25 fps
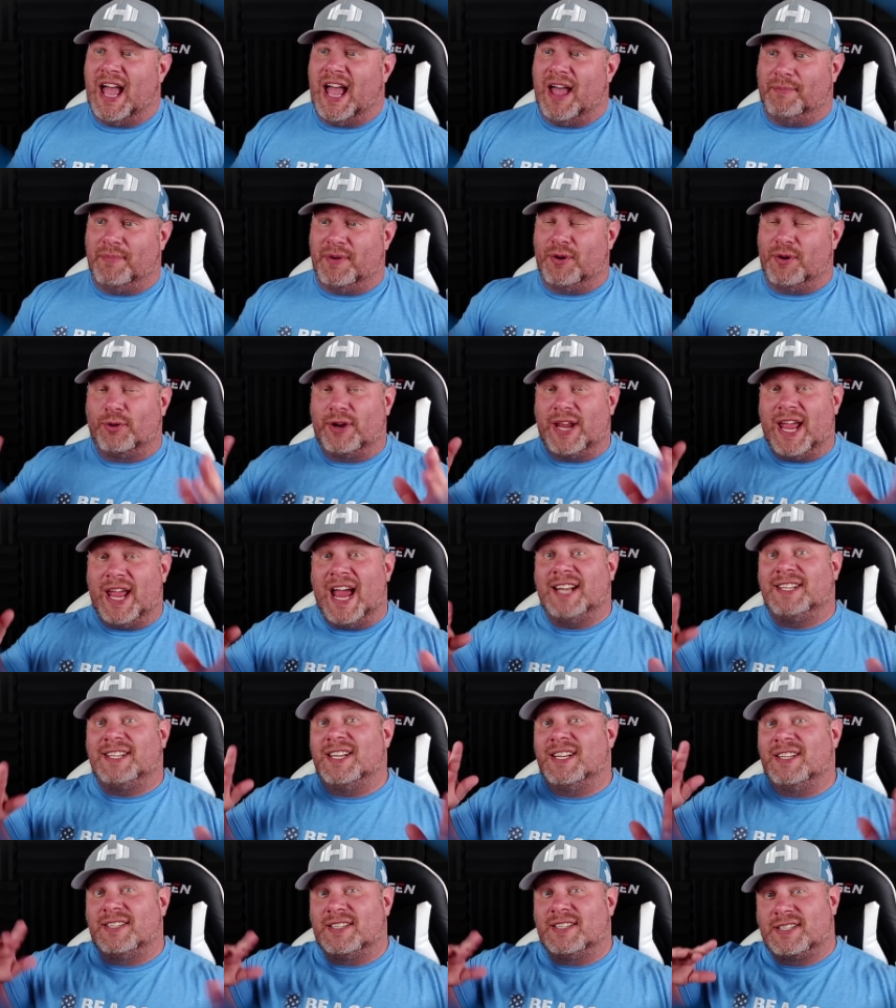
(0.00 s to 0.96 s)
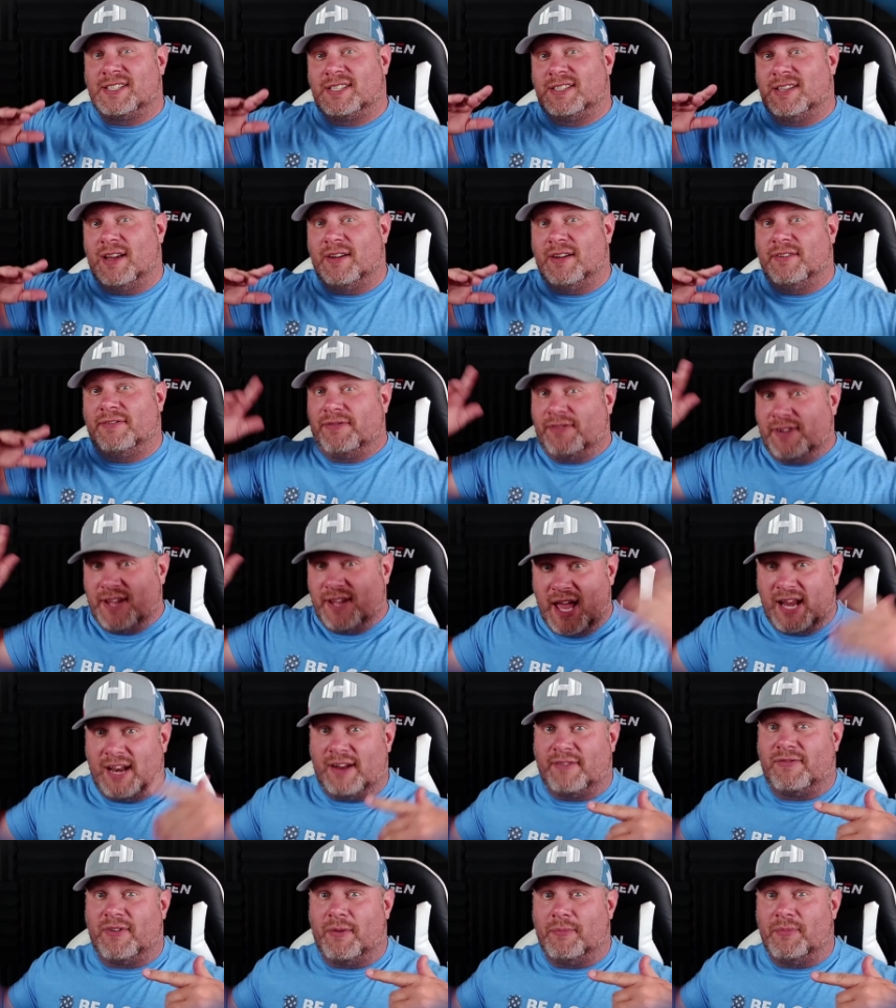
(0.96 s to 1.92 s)
I've been reacting to stuff
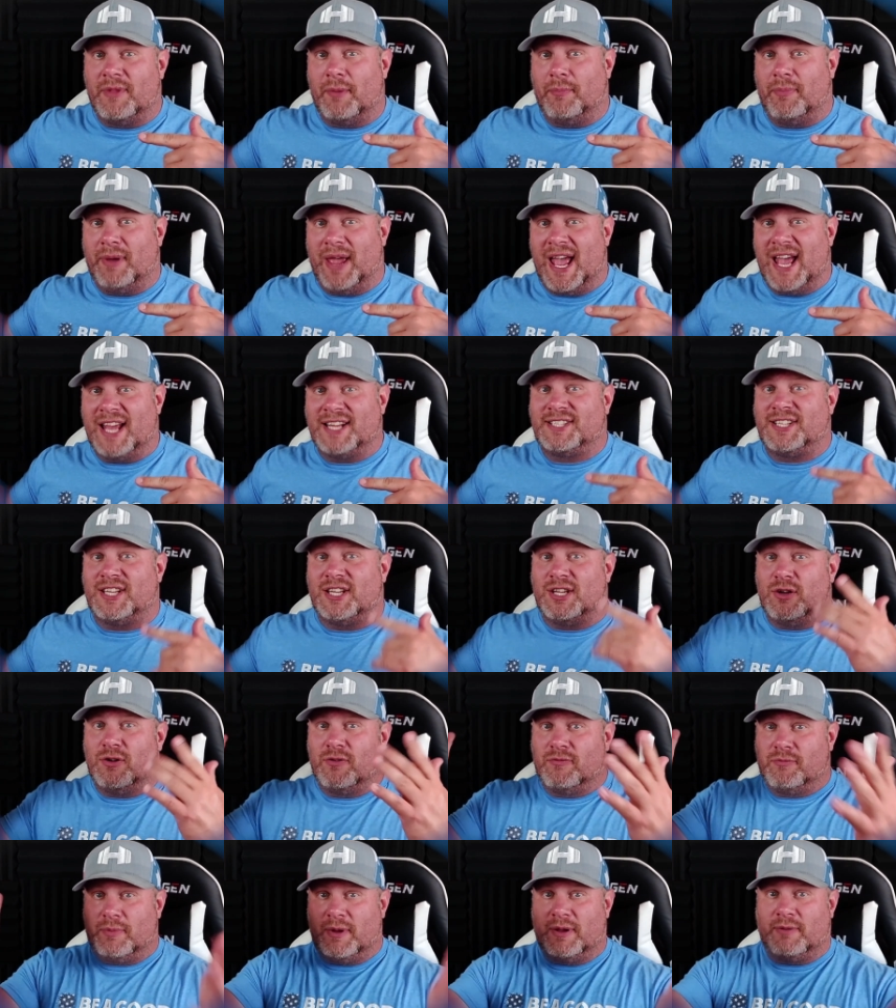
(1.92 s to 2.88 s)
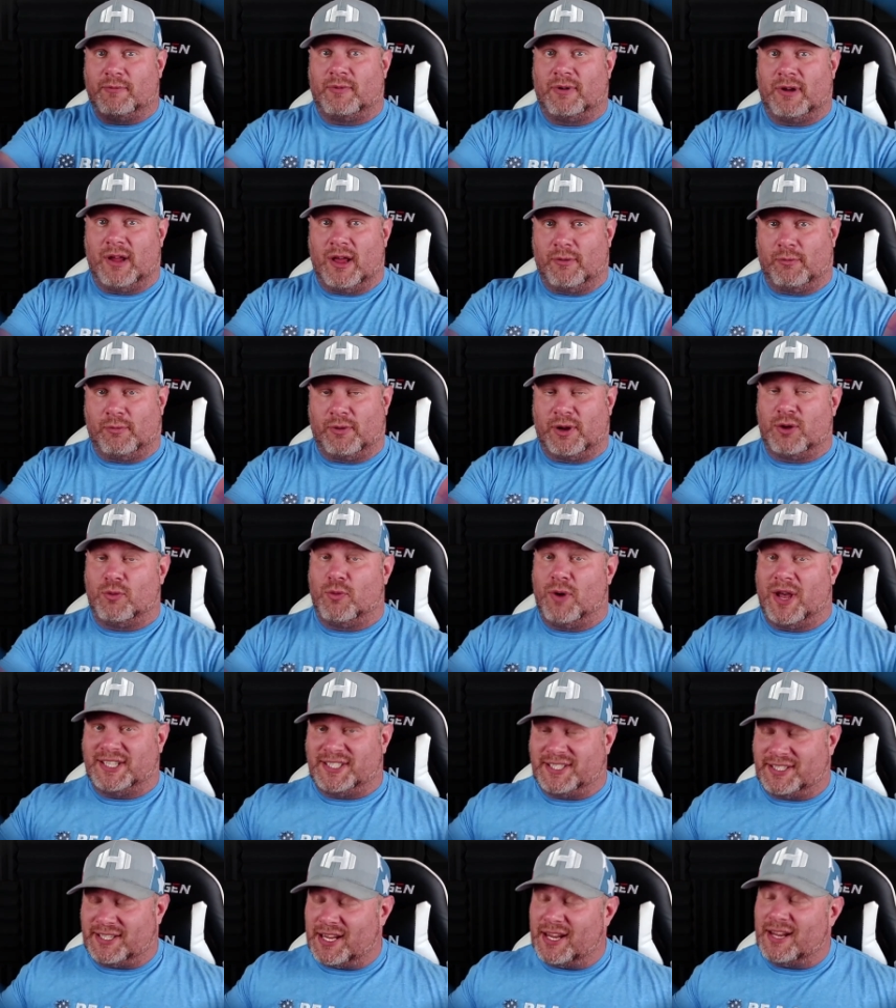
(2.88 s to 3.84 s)
kind of from the past that you've been
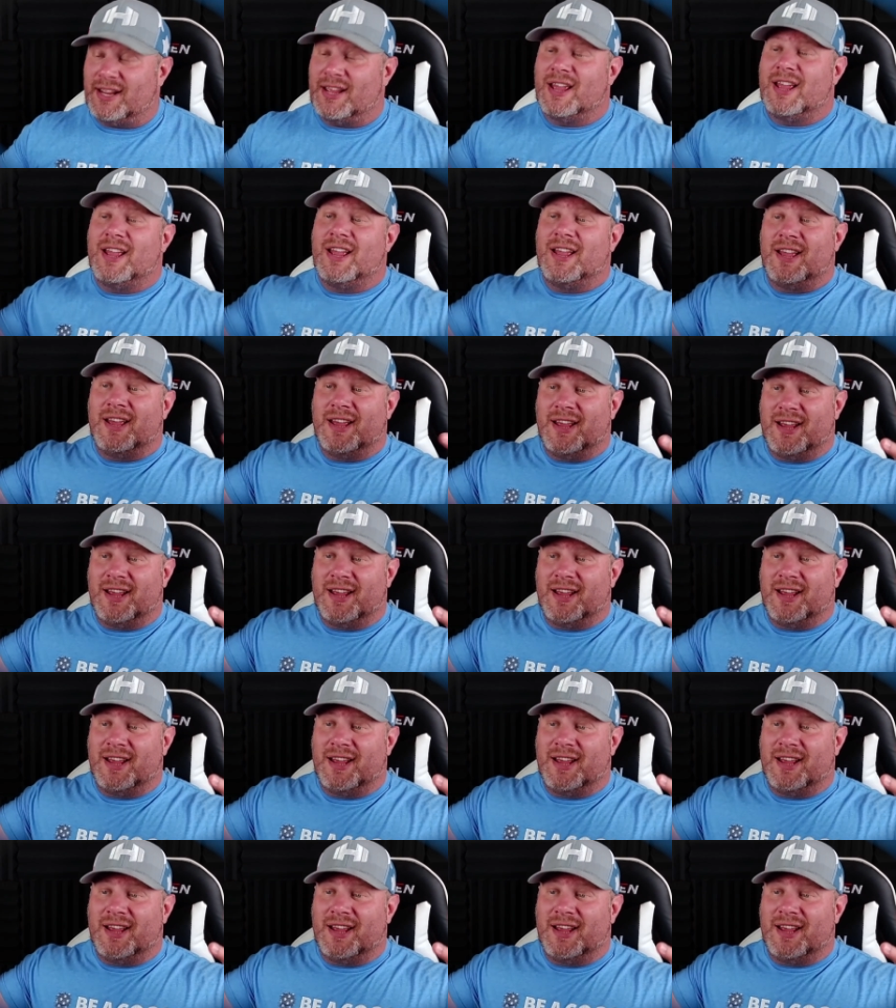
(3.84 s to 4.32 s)
requesting.